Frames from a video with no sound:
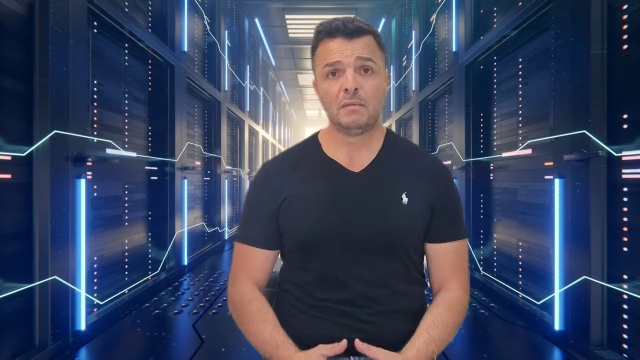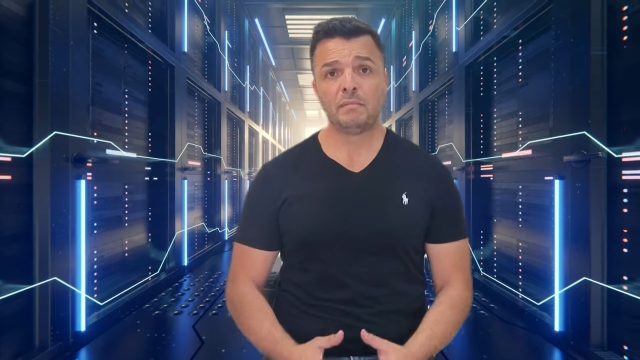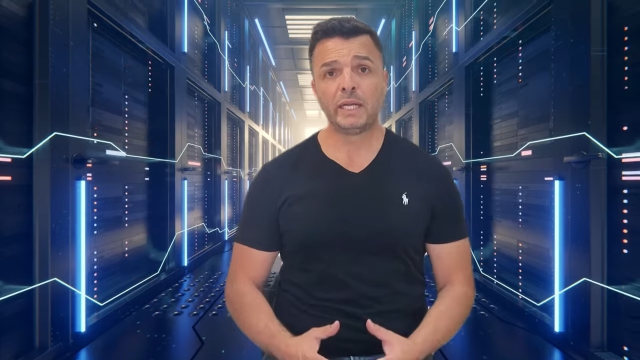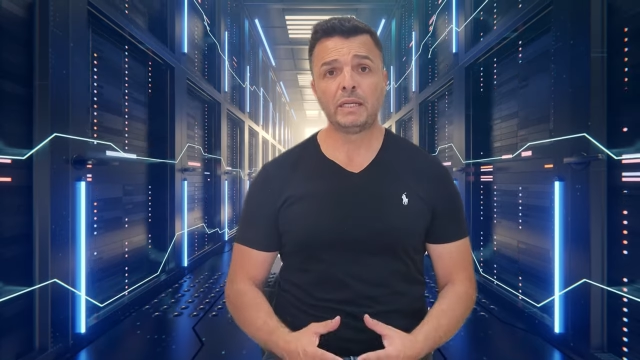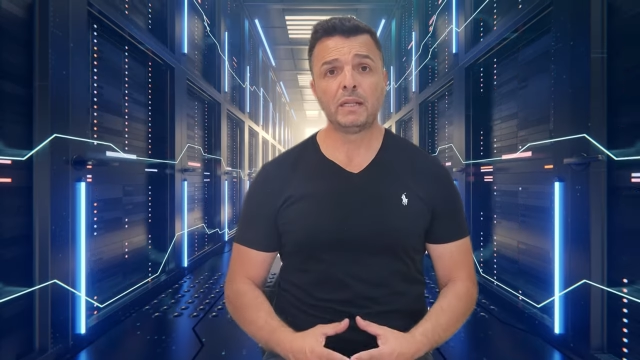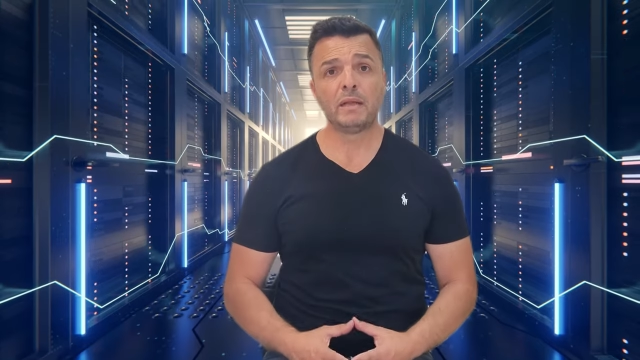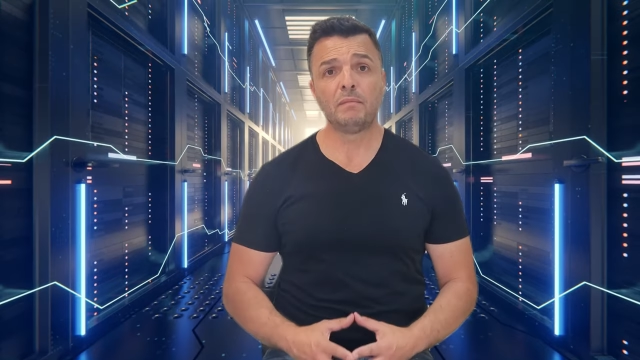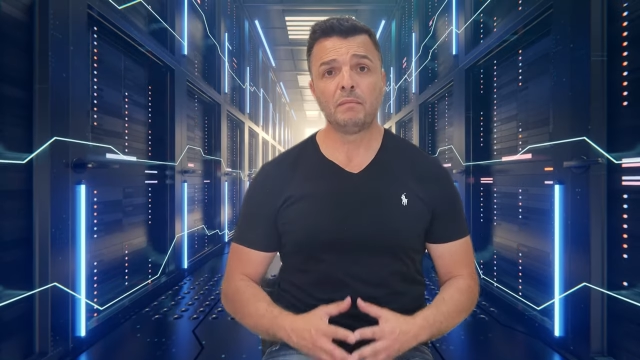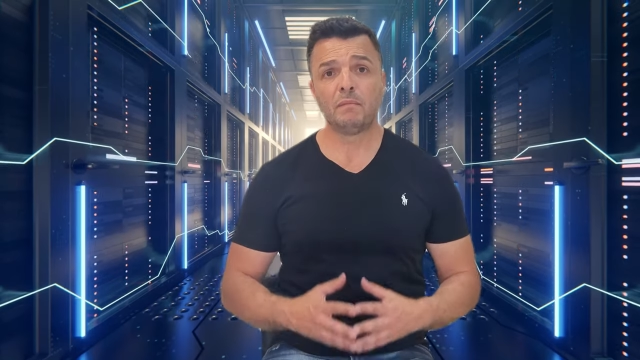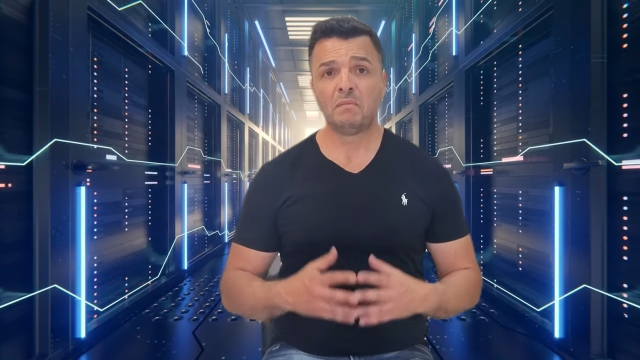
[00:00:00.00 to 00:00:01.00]
making
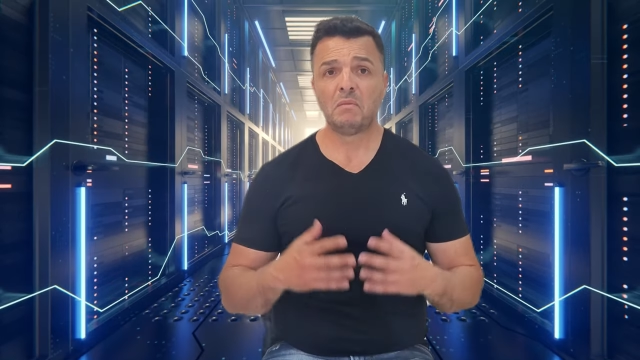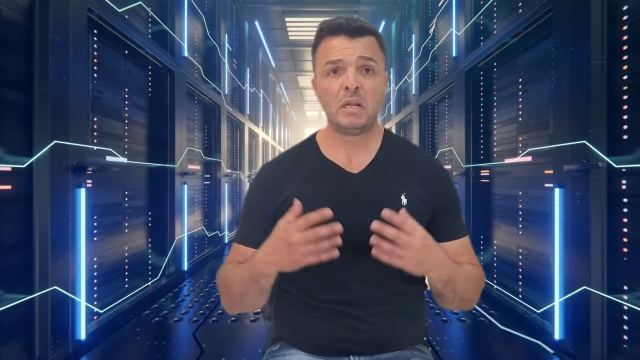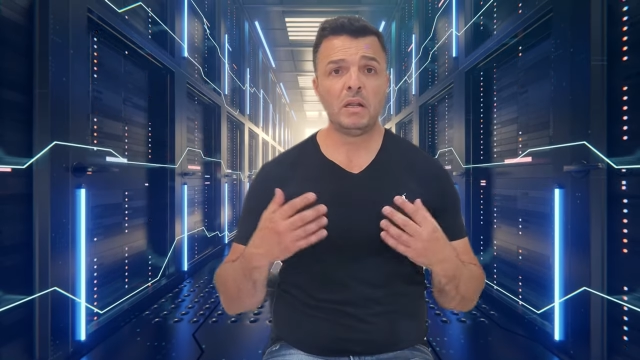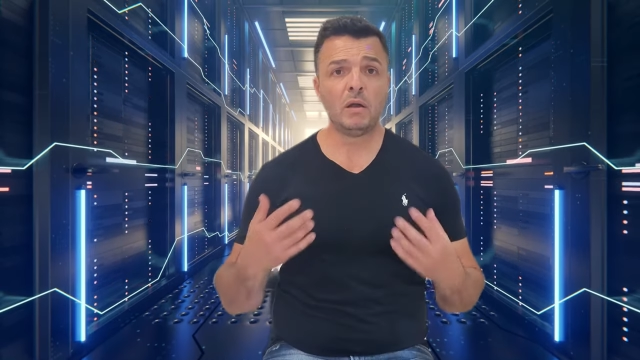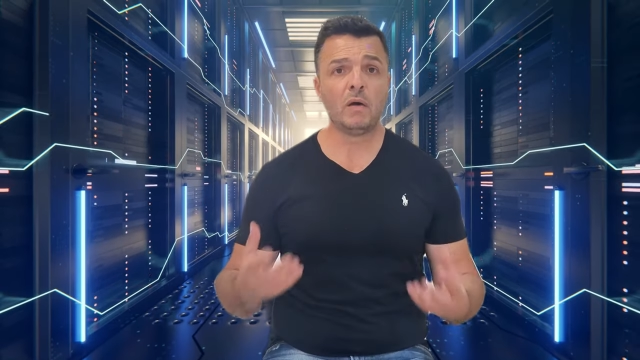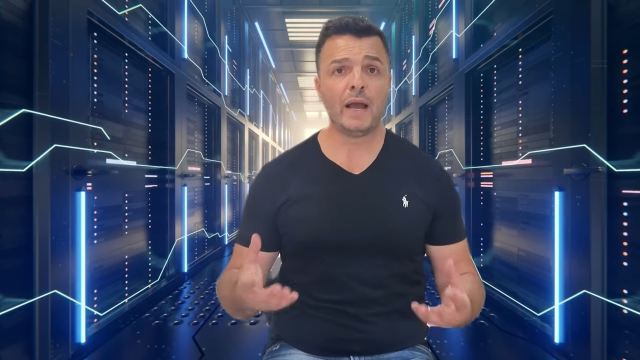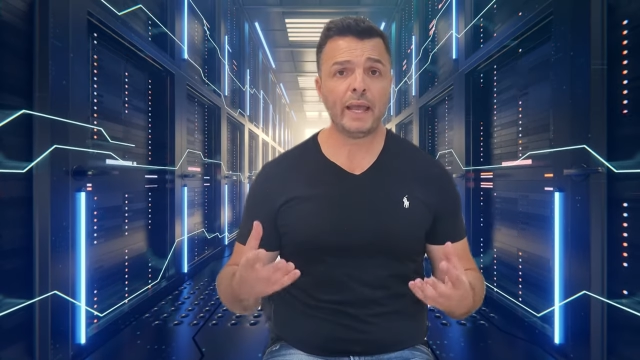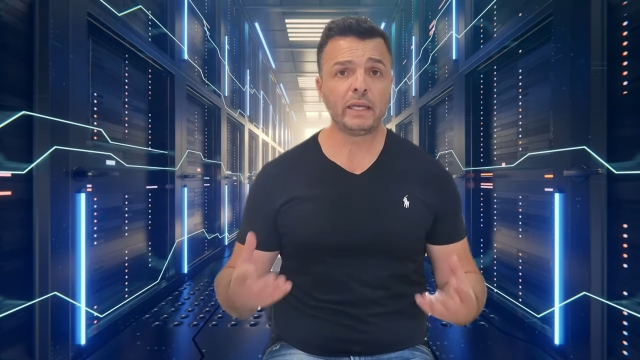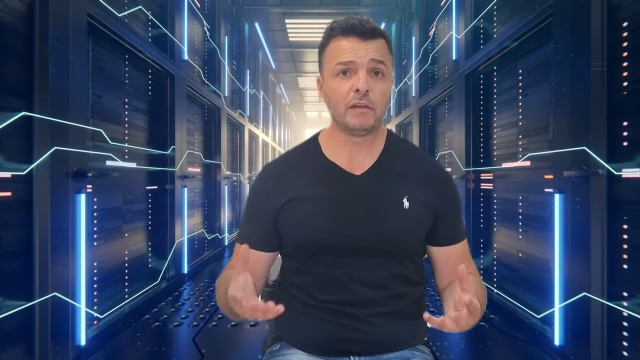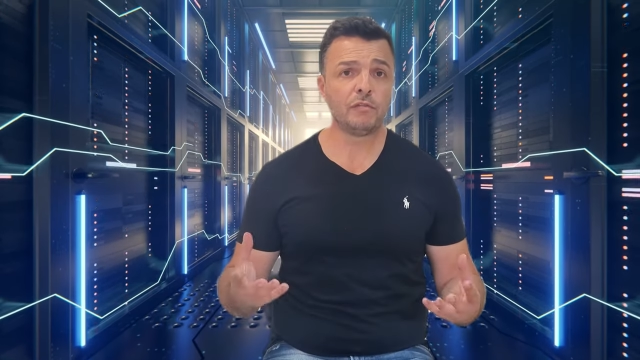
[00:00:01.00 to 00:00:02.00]
them
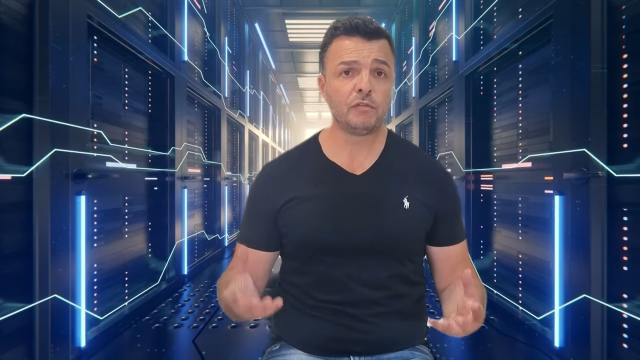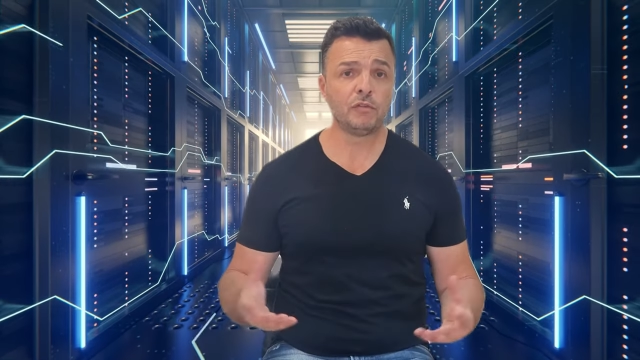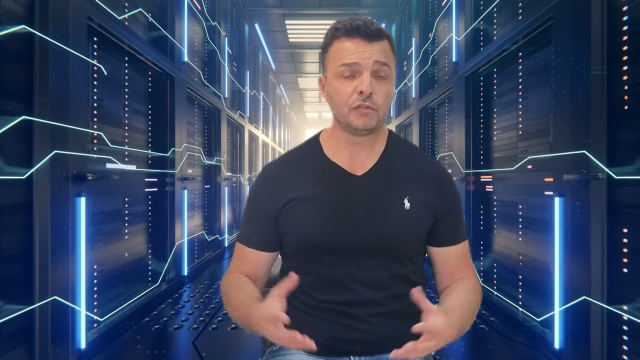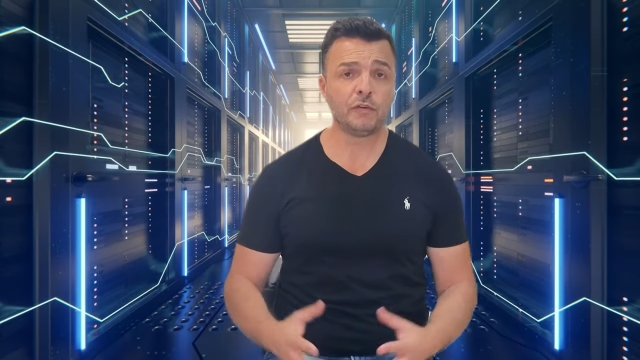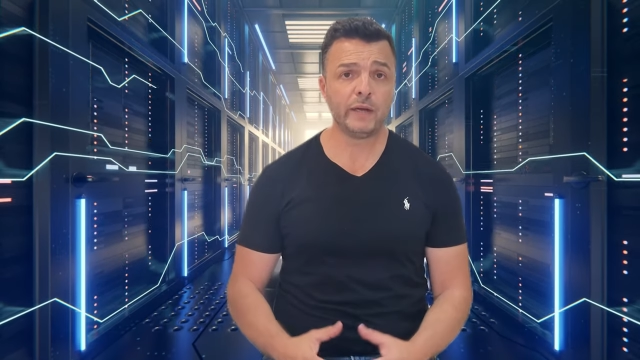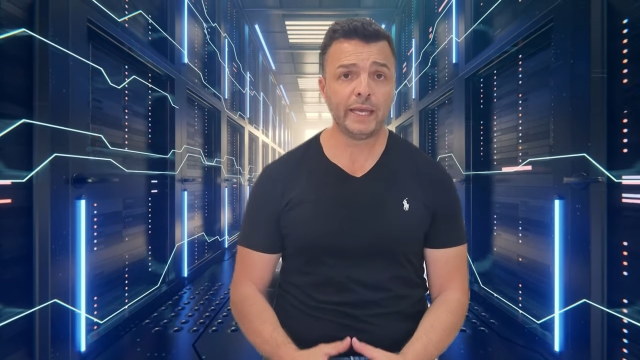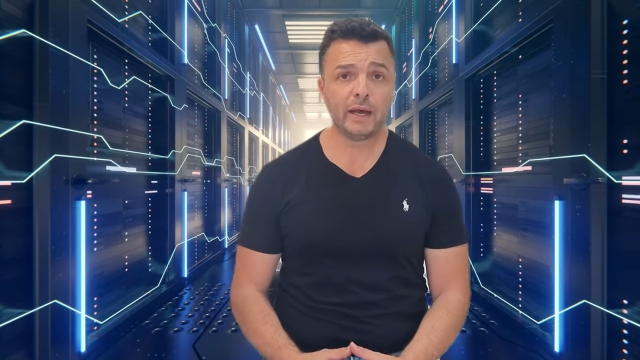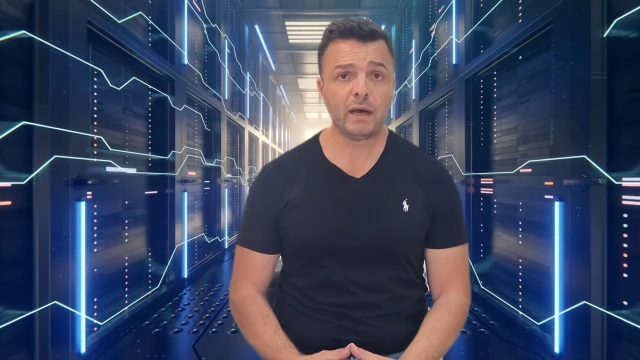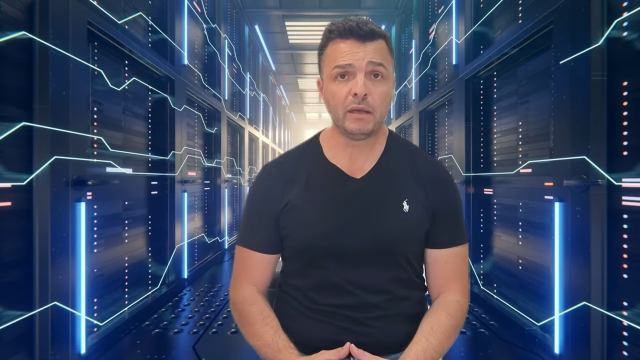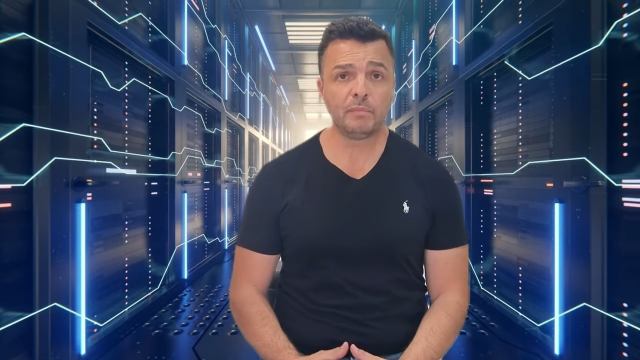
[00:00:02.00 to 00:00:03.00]
low-hanging fruits for A
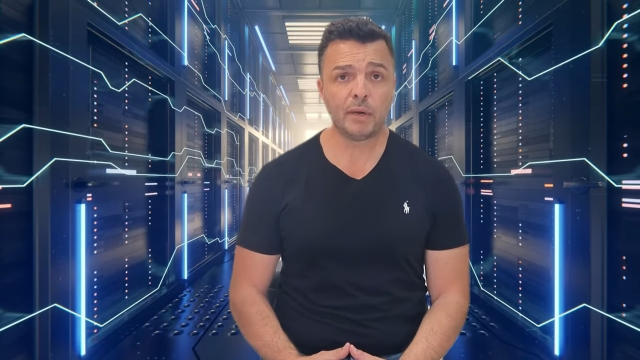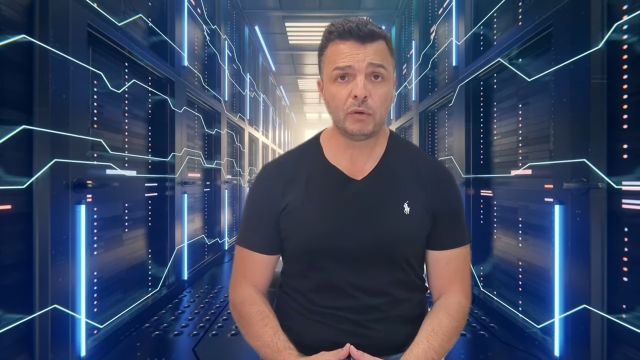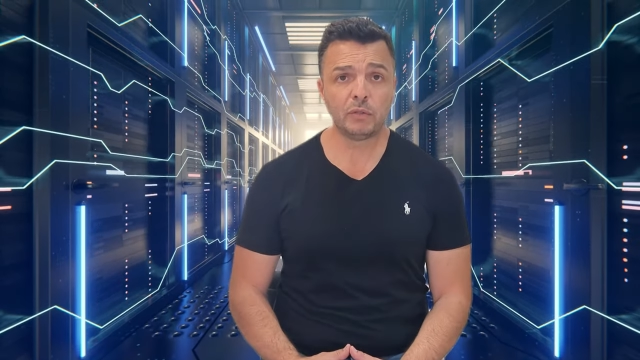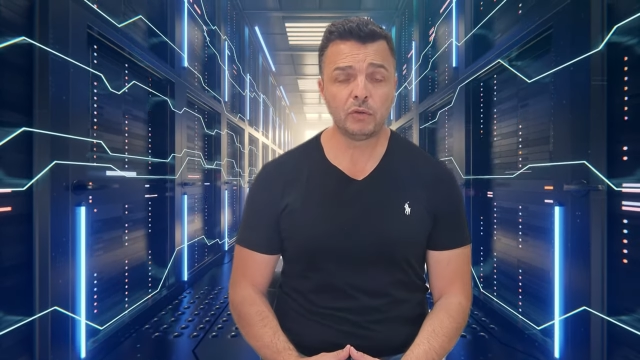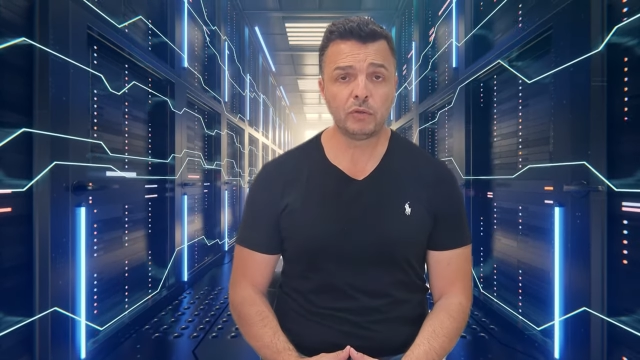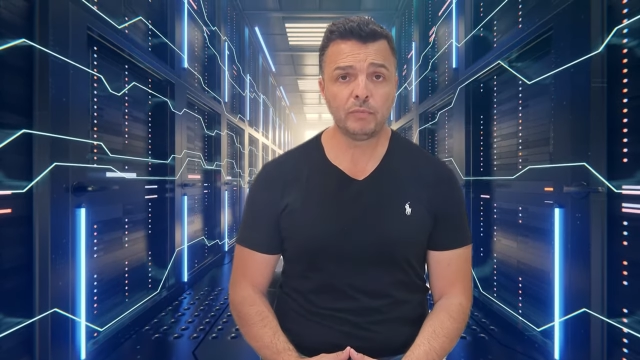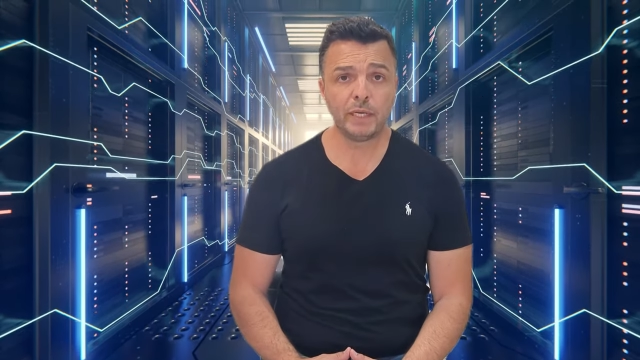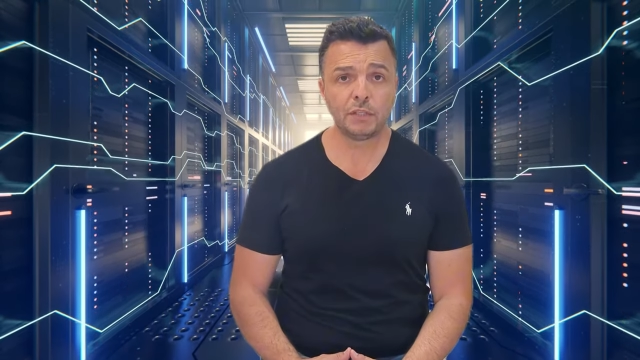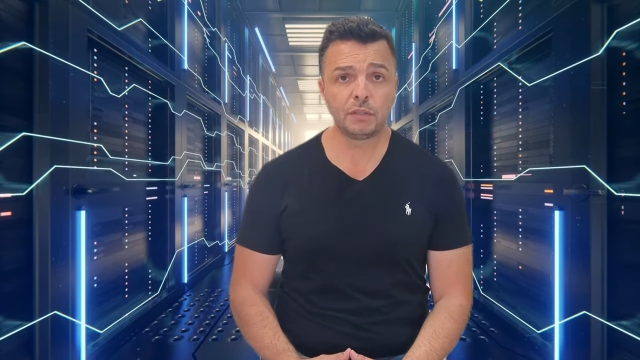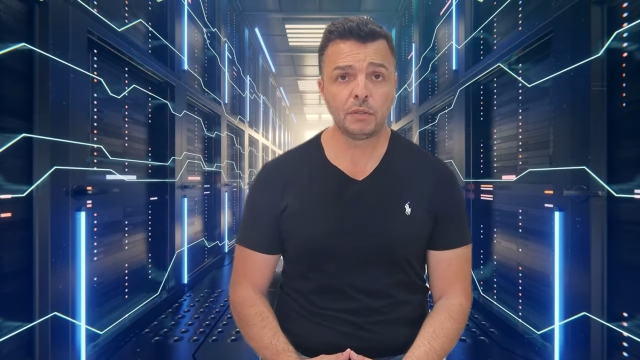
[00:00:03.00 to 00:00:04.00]
I-powered
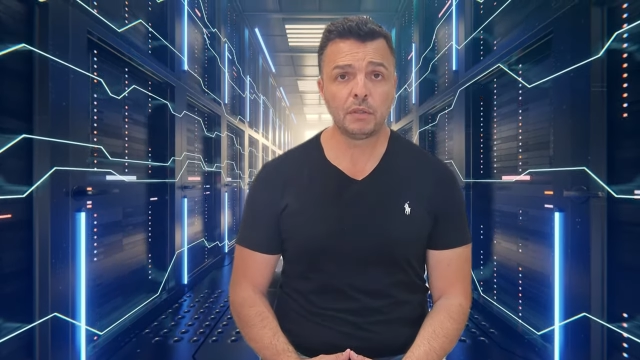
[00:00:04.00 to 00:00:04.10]
automation.